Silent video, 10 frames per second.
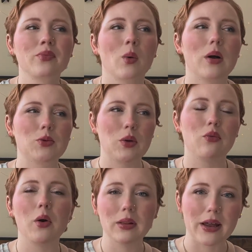was we
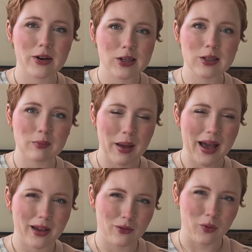wrote letters
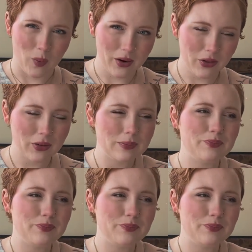back and forth.